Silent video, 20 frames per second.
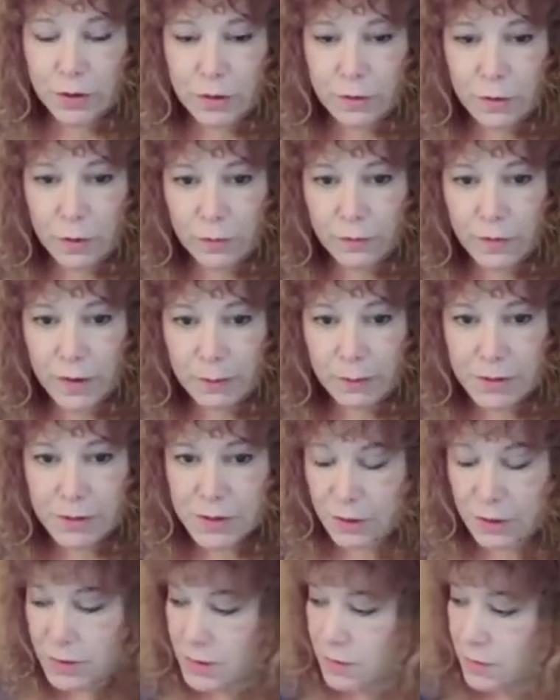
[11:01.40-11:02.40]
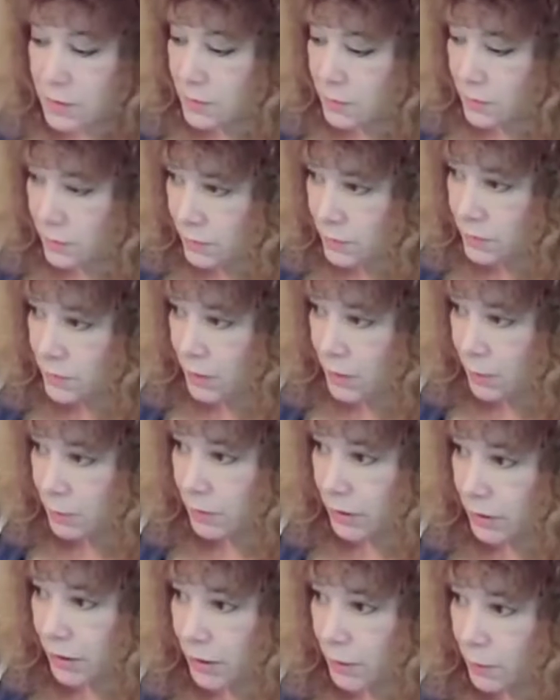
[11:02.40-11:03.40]
The whole family starts
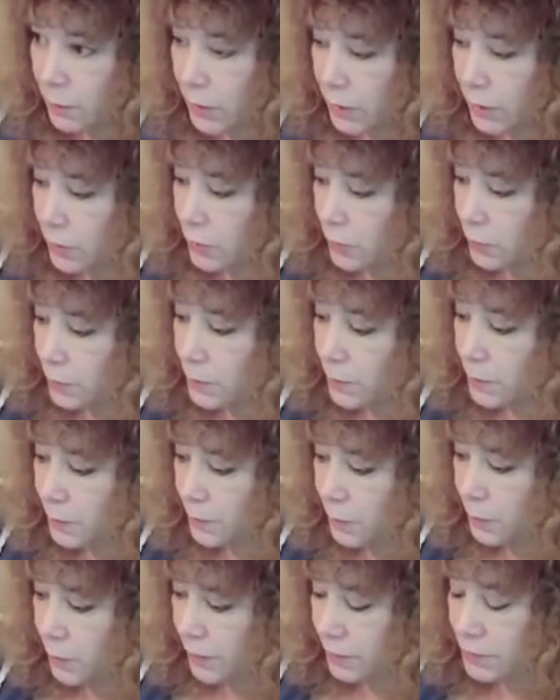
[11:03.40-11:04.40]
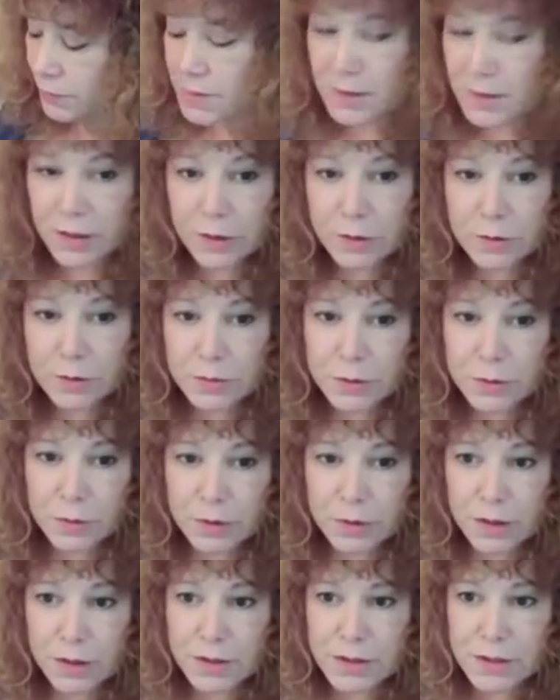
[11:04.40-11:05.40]
emulating what they're seeing you do a
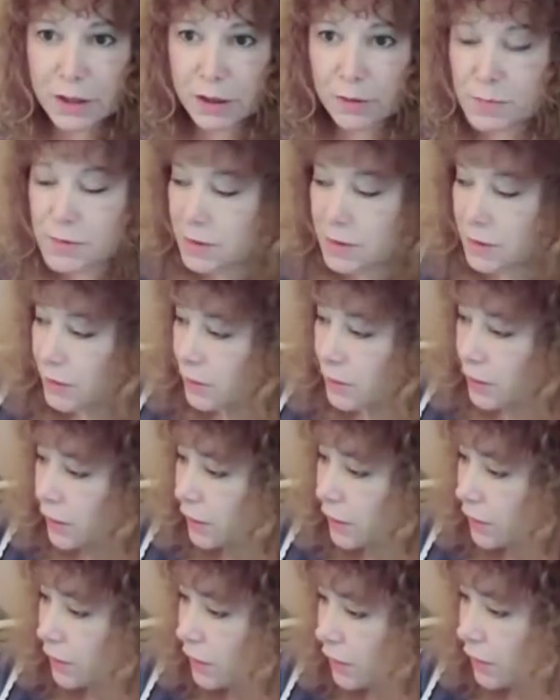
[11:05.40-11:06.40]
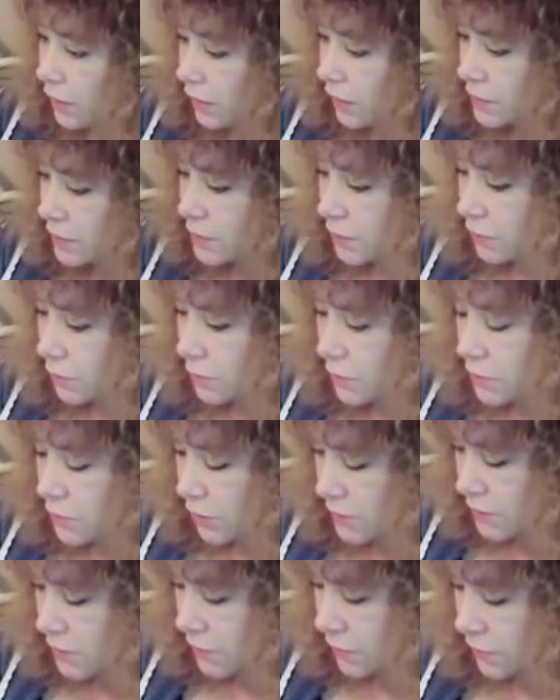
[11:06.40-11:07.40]
lot of times, and they start to
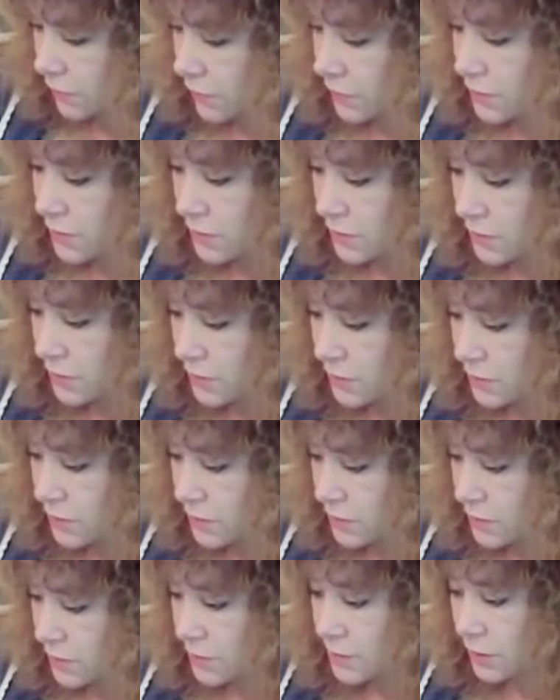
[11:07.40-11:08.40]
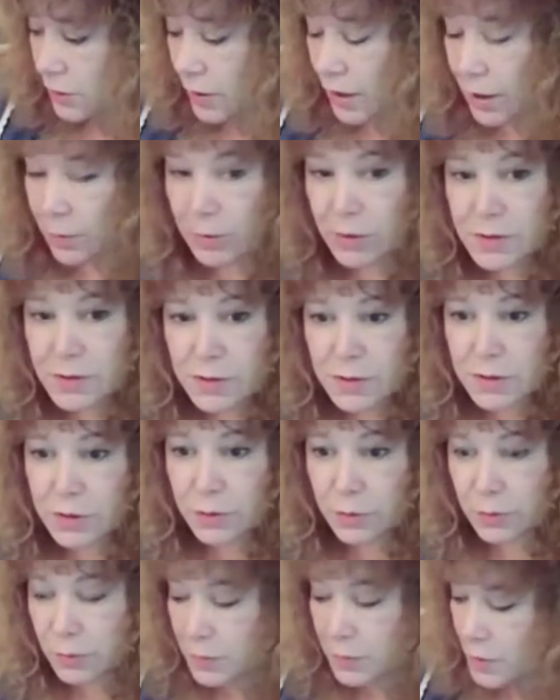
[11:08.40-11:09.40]
adjust to the new habits
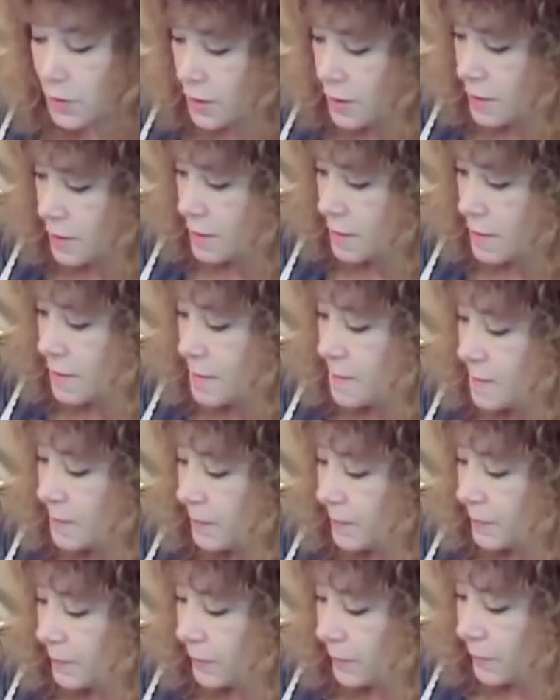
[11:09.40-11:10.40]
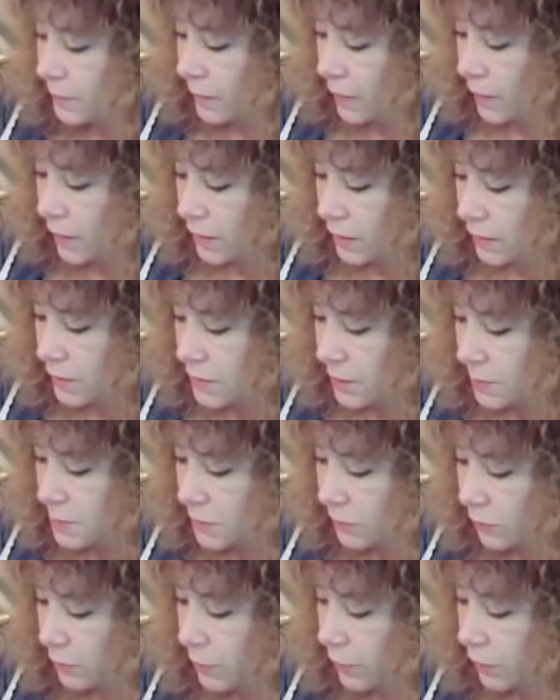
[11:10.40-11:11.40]
too. The tips
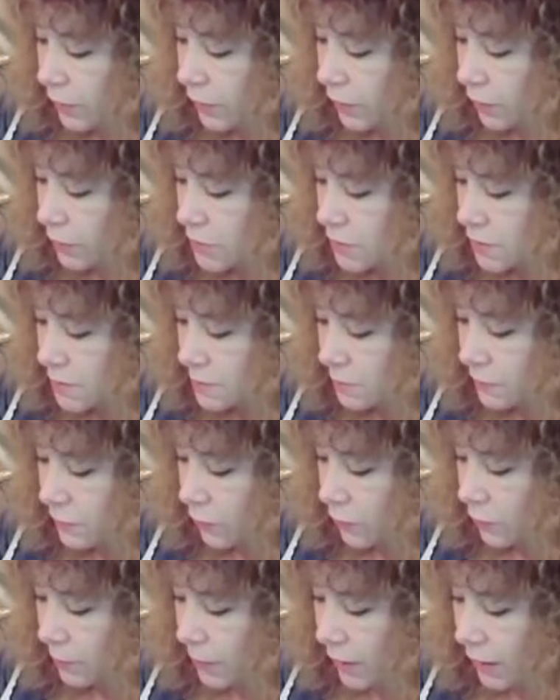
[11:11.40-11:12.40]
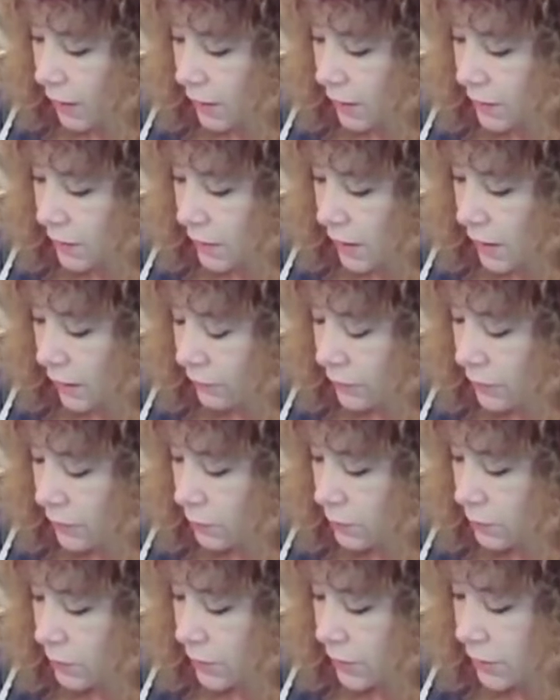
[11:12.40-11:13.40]
for building ojas before bed: after
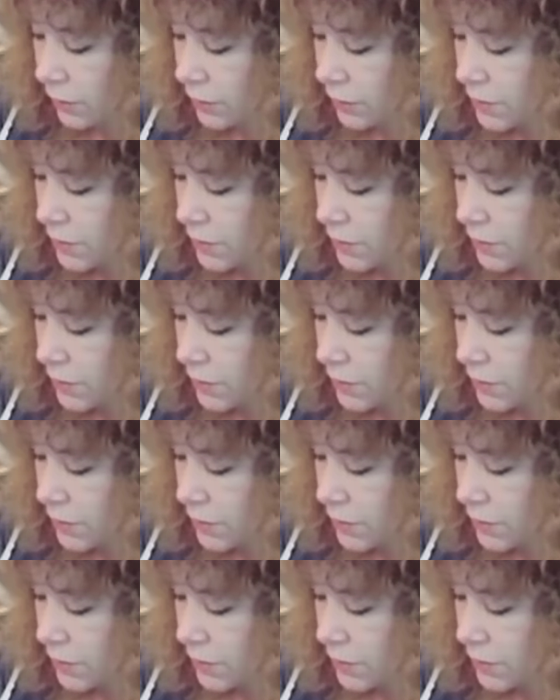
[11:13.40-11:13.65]
dinner,